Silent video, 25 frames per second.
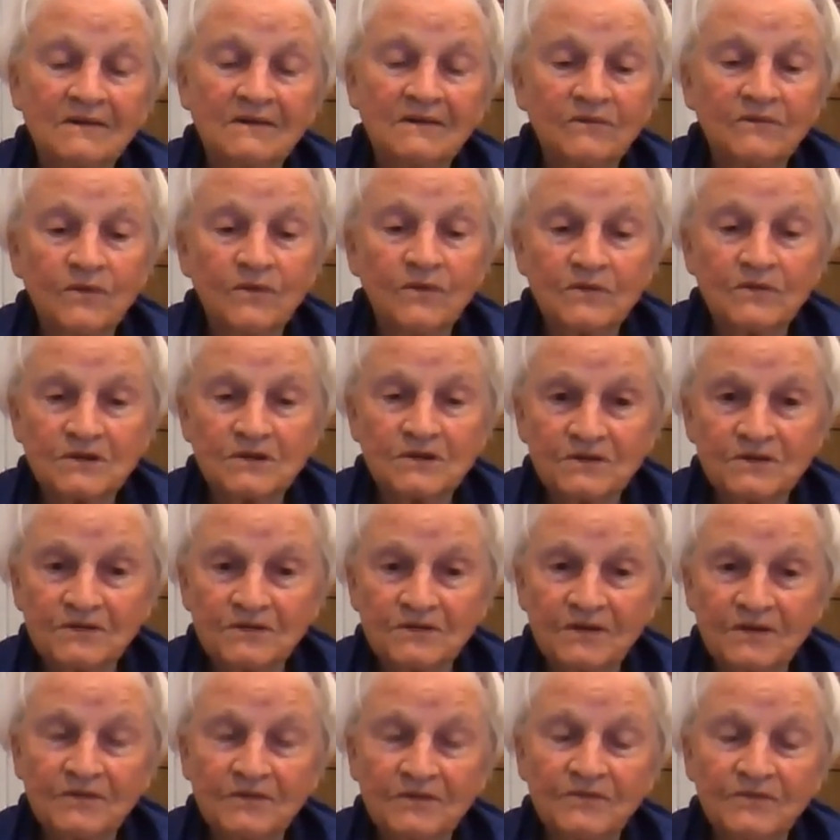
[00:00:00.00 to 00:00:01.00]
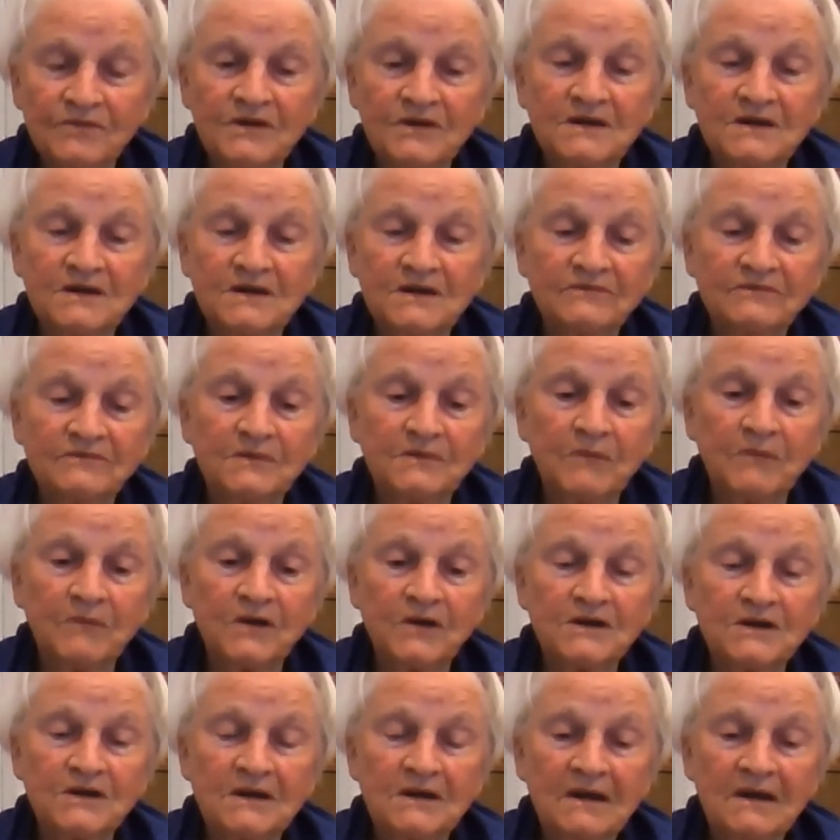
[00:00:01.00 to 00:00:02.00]
of course, greet
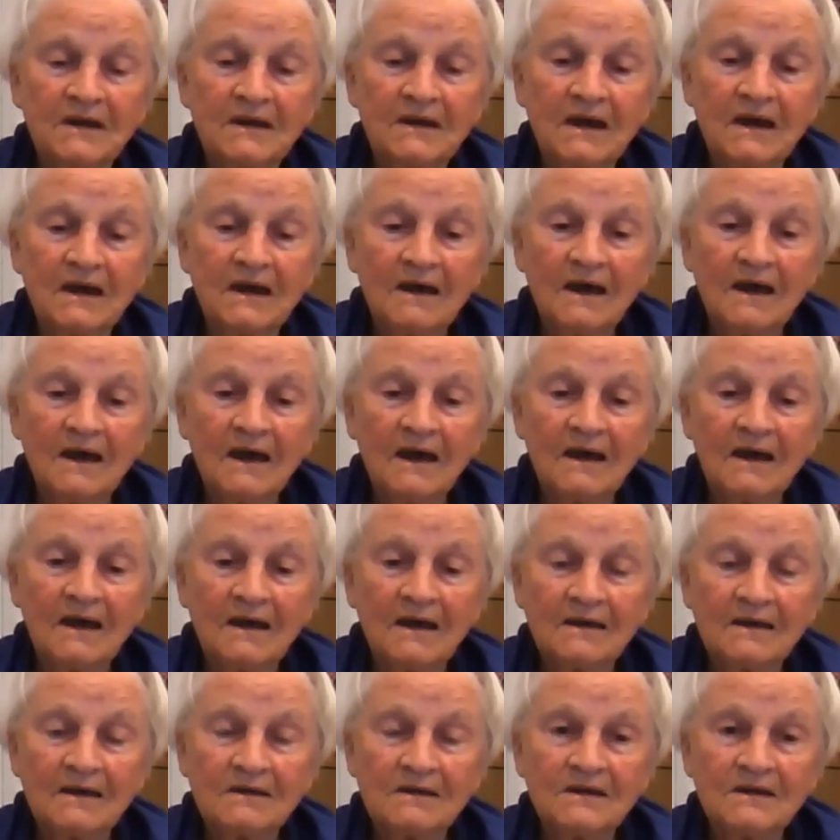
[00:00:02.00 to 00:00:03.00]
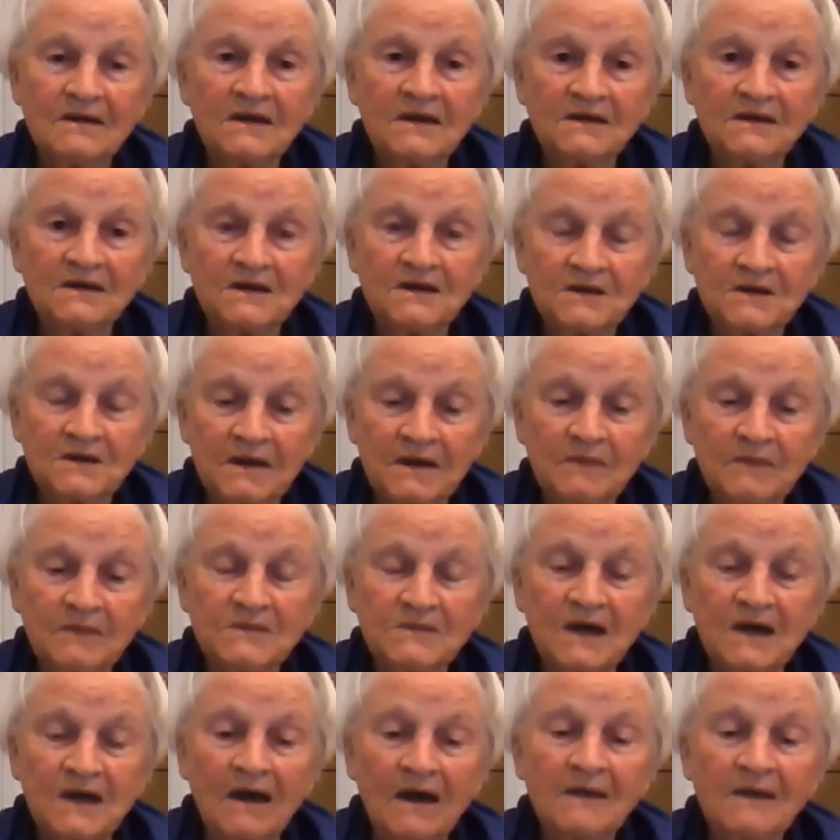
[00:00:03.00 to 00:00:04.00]
everybody. And at the same
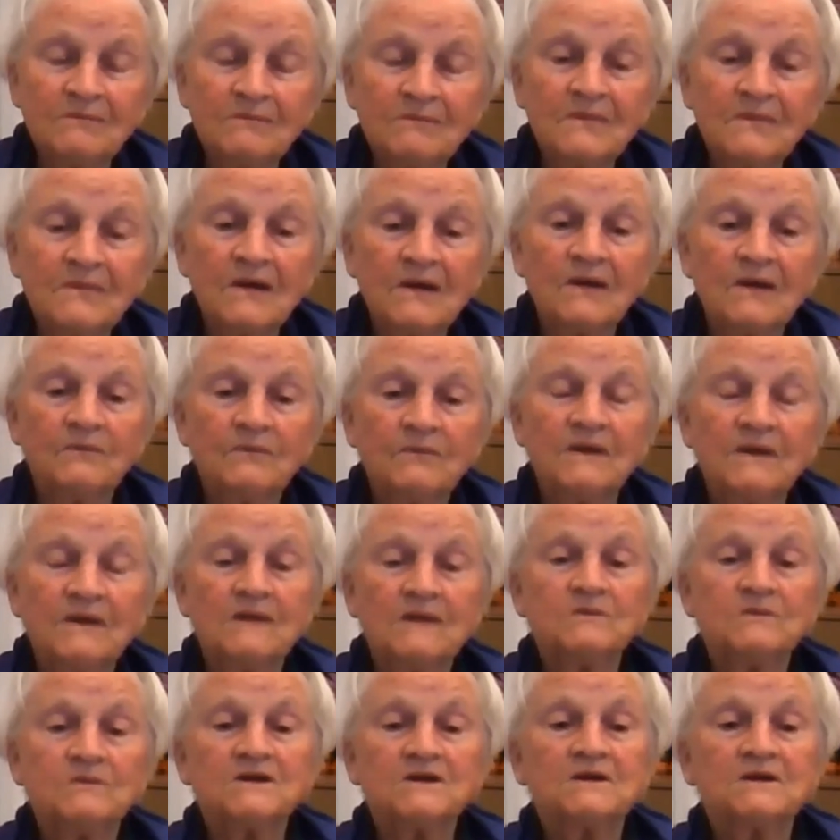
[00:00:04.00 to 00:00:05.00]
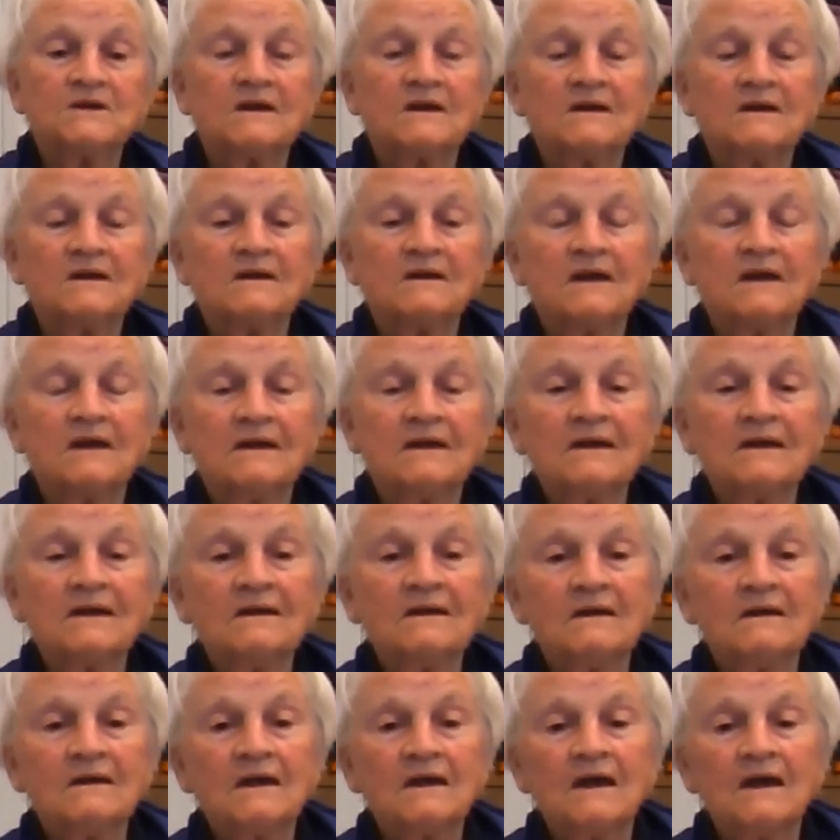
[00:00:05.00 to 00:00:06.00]
time, when he was staying there,
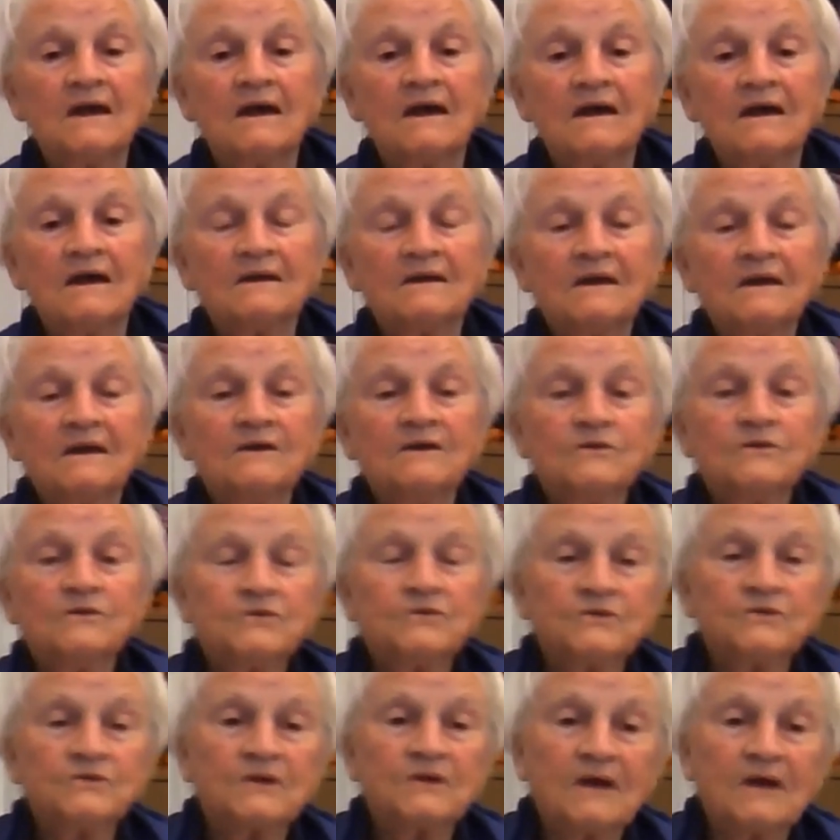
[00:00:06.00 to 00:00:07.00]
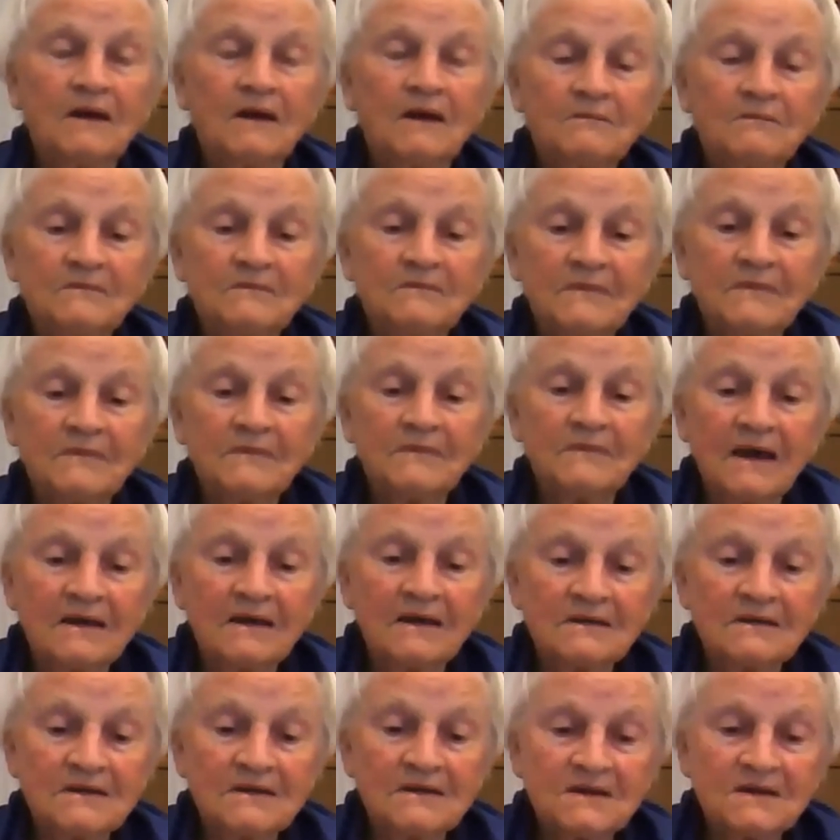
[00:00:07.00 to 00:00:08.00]
they used to come
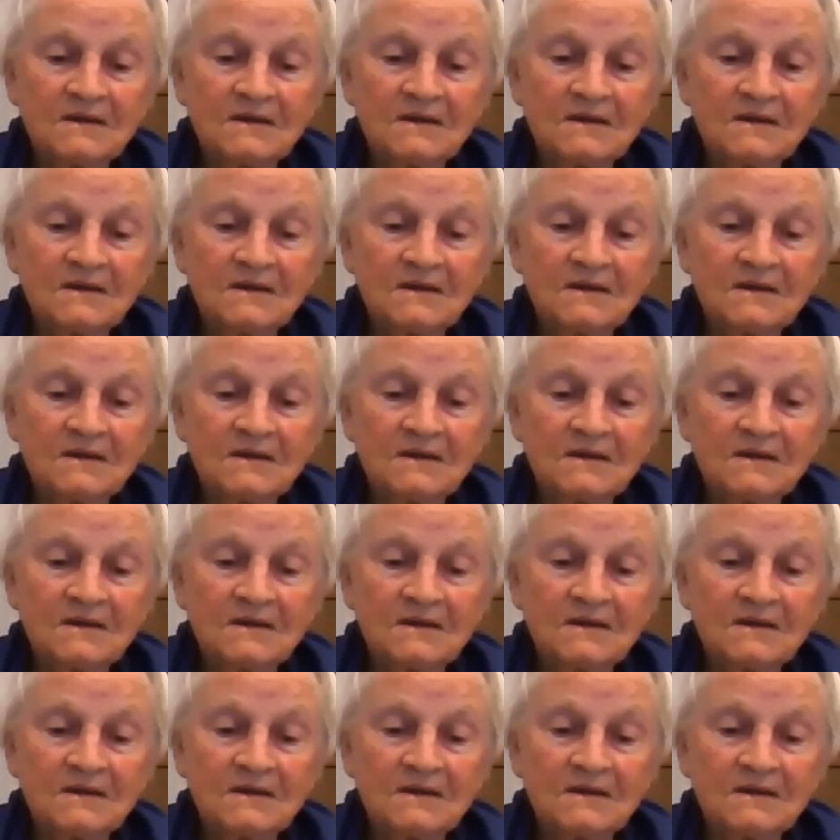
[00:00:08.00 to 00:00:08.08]
and